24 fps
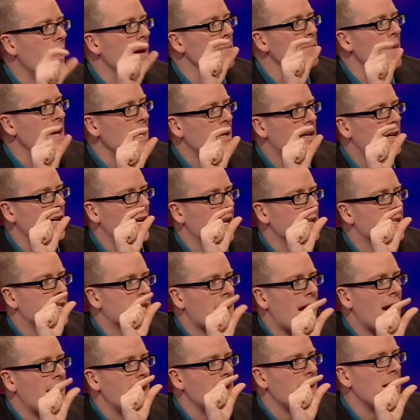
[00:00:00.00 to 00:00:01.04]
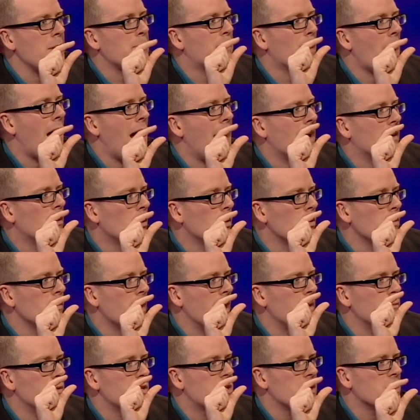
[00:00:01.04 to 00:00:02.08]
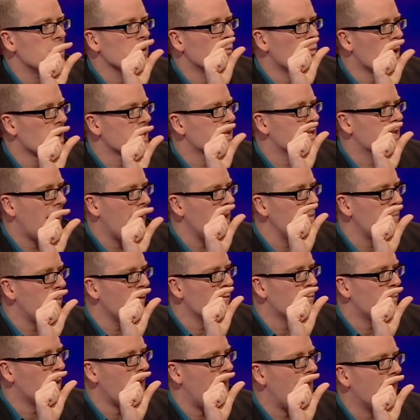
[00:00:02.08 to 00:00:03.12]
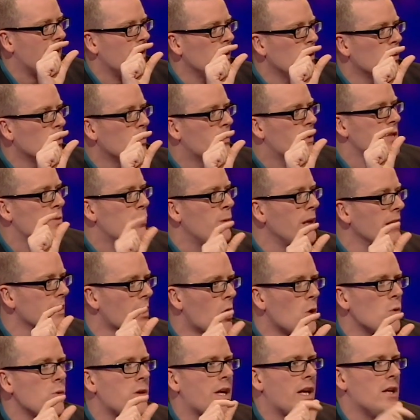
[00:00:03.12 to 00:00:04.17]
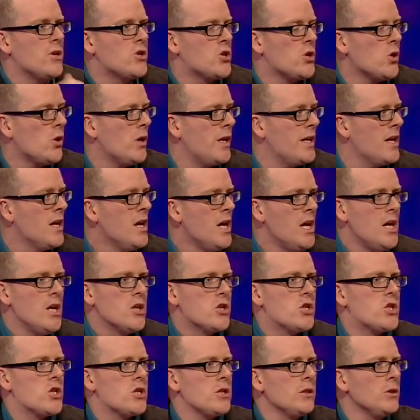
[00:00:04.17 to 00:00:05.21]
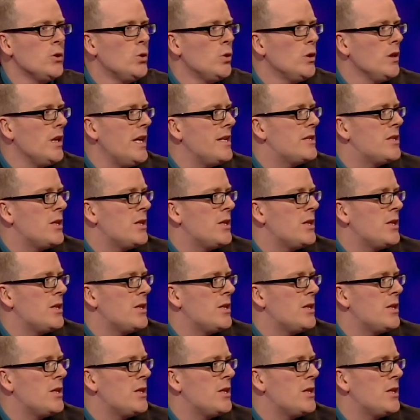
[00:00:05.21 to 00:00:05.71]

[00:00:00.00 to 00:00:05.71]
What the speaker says: might create a tiny black hole, right, which is the worst type of black hole, because we'll all get drawn slowly